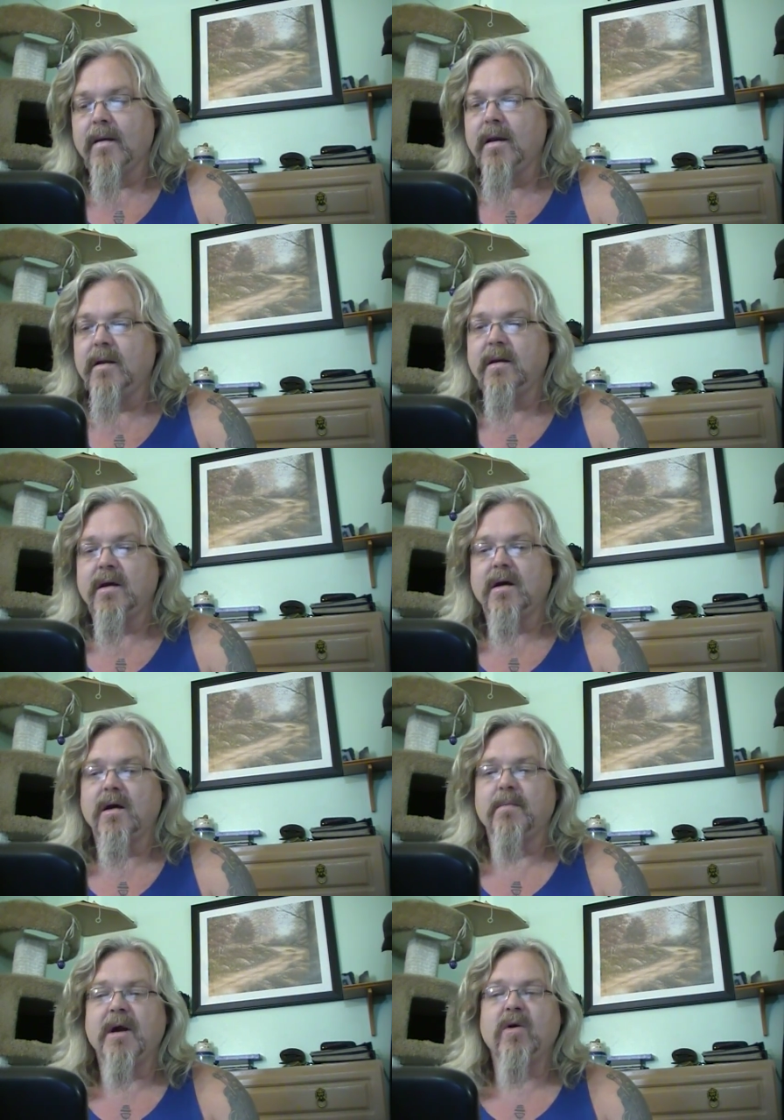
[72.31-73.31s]
And
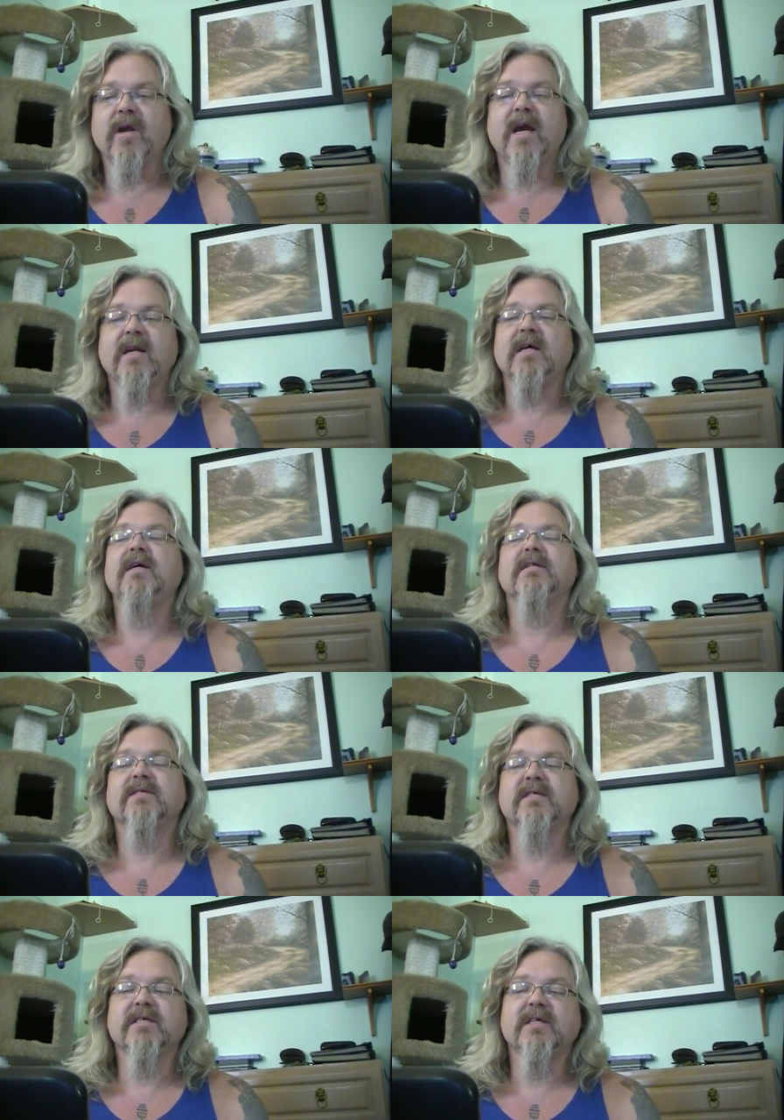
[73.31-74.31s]
uh, Mount Etna in
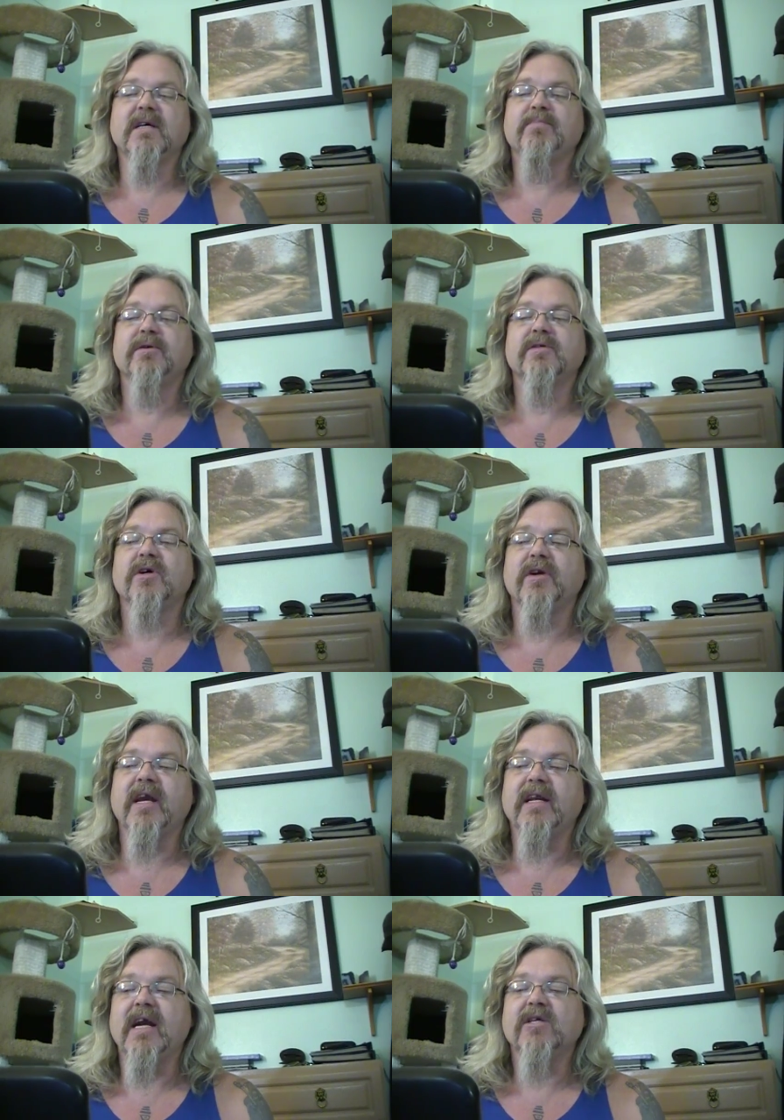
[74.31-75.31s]
Sicily puts on
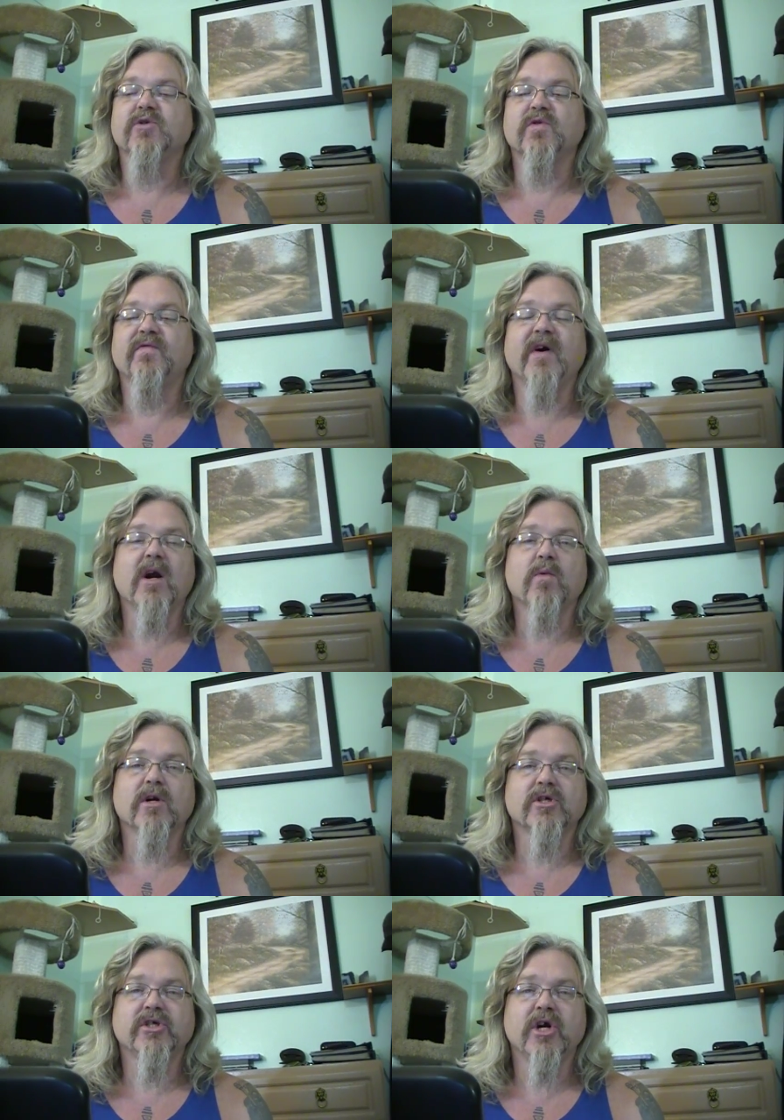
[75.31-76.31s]
a natural
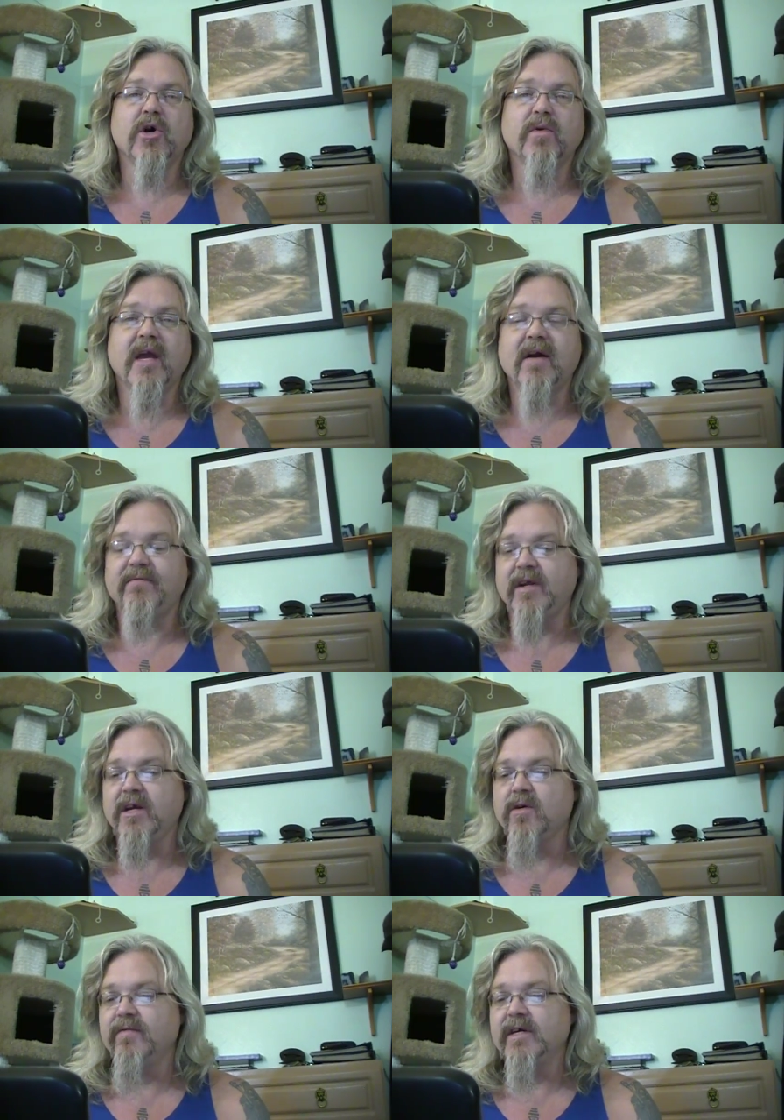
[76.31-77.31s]
fireworks show. They have
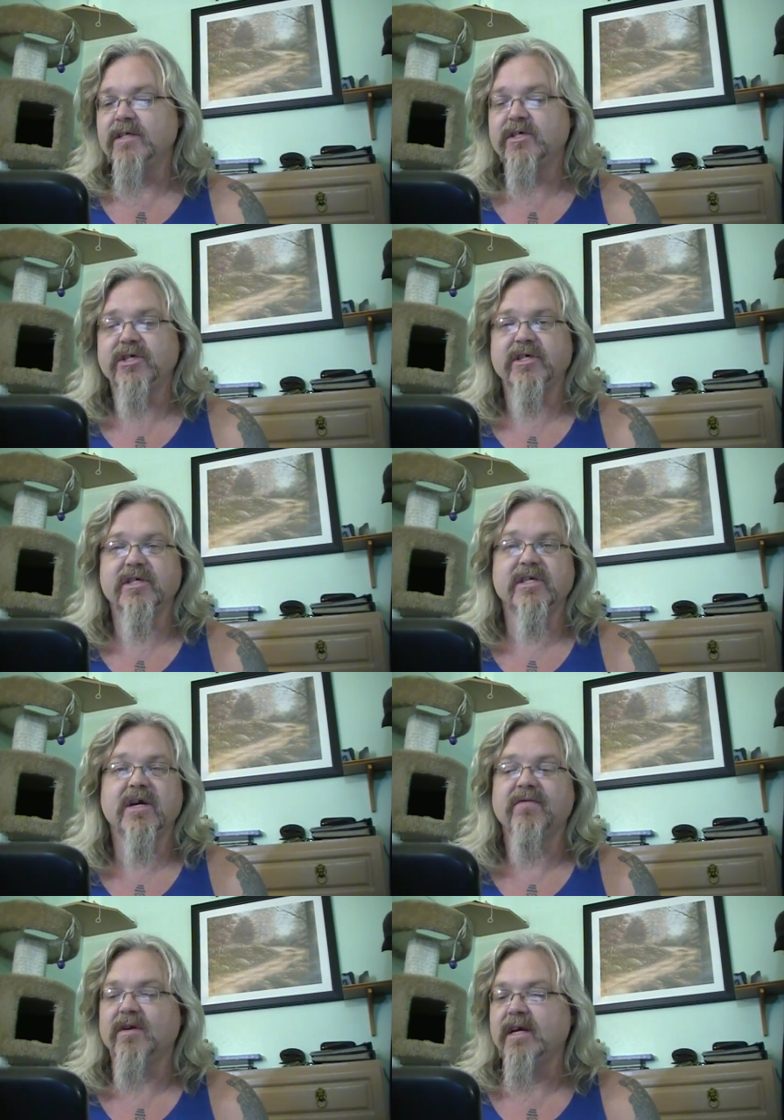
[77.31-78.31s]
video of this. She's
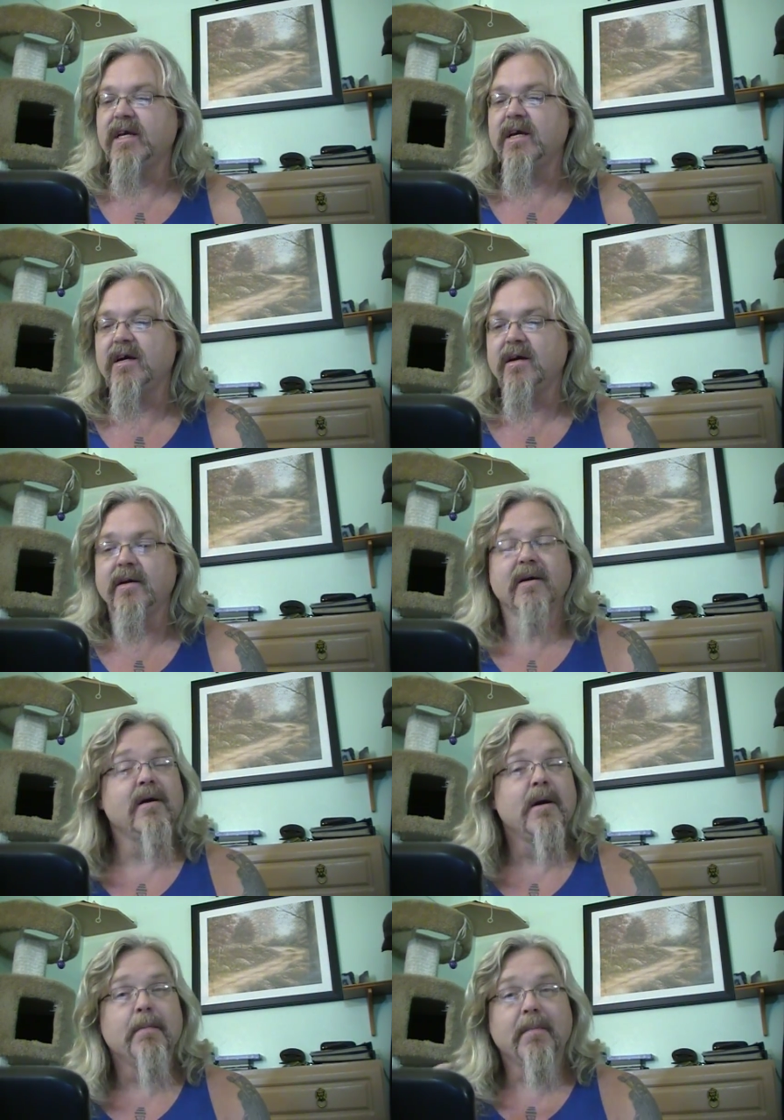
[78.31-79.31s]
definitely uh,
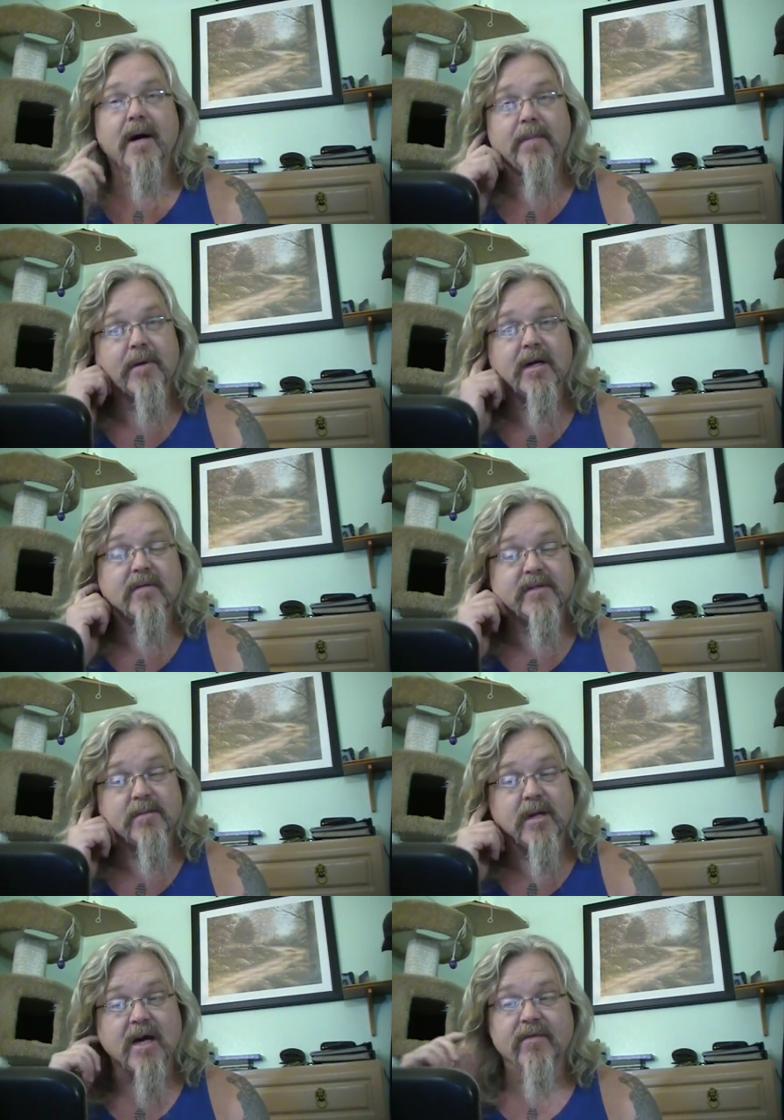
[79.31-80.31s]
popping off
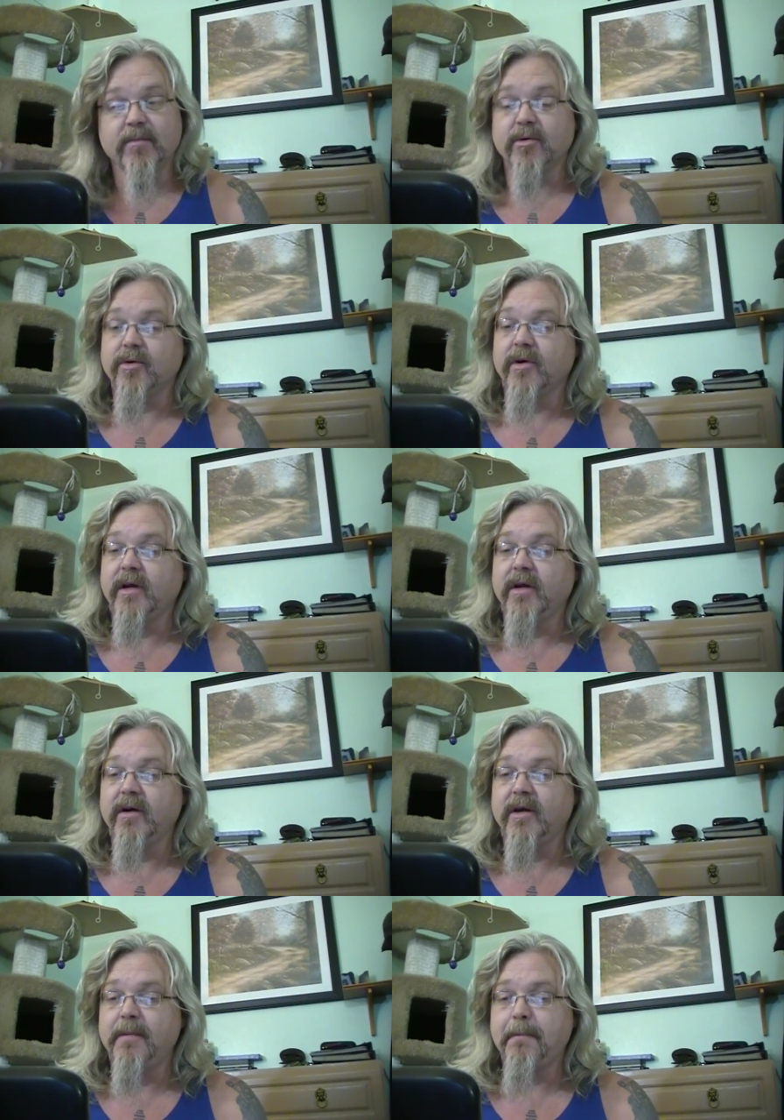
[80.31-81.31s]
some lava pretty
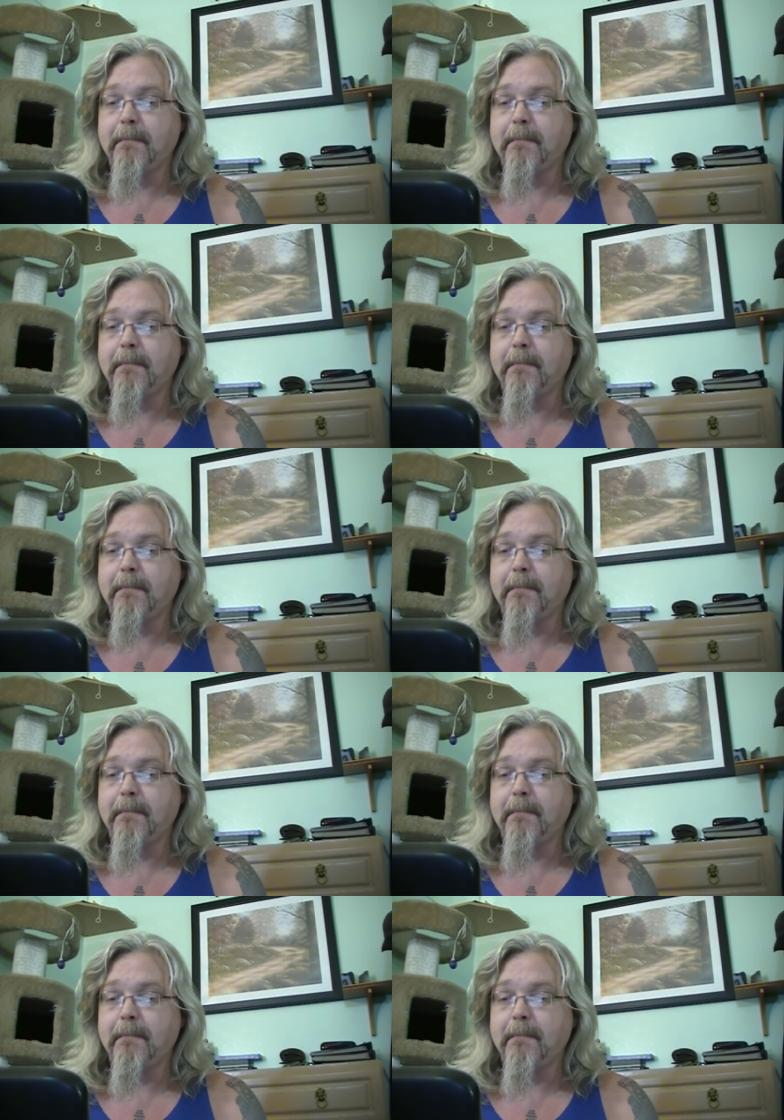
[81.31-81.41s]
good.